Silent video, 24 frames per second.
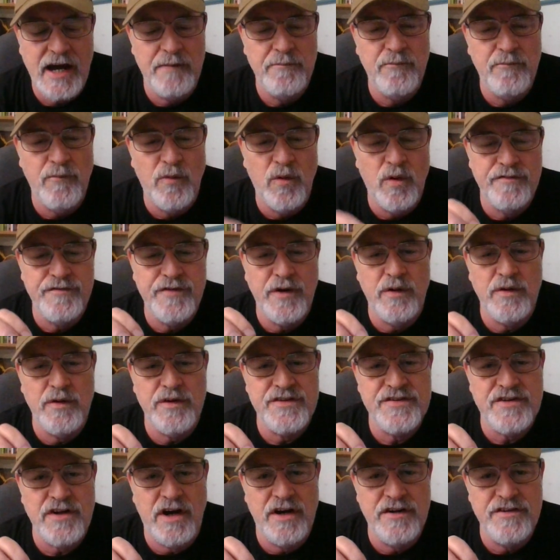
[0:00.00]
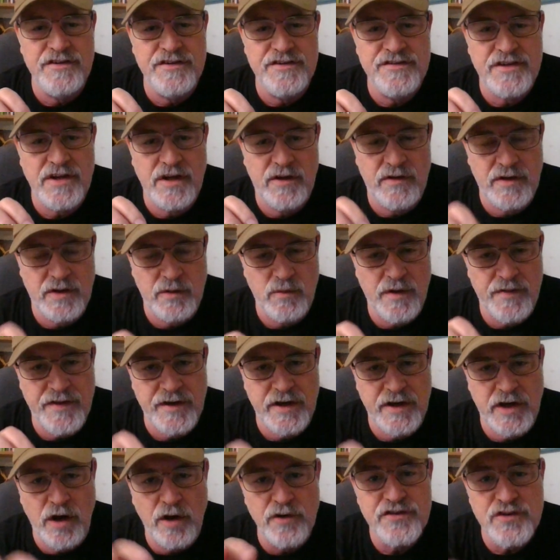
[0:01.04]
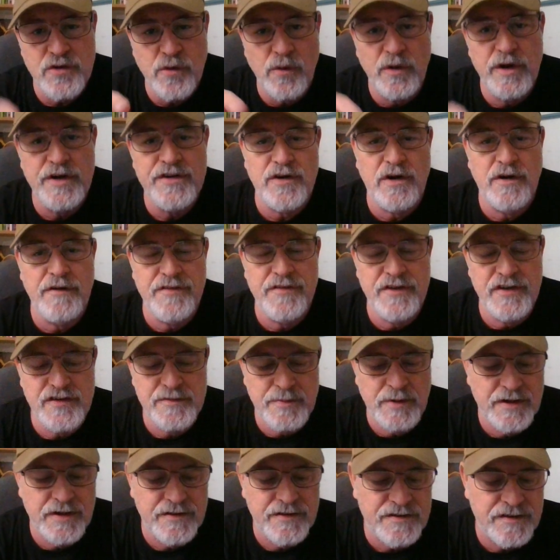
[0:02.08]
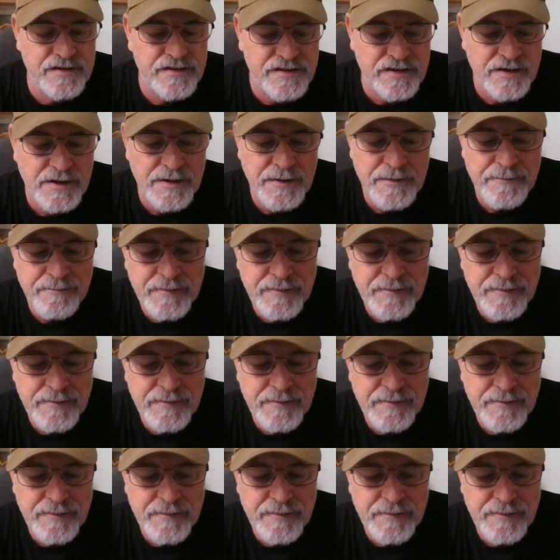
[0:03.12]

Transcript: I'm more focused on just telling what the ghost stories are of these places.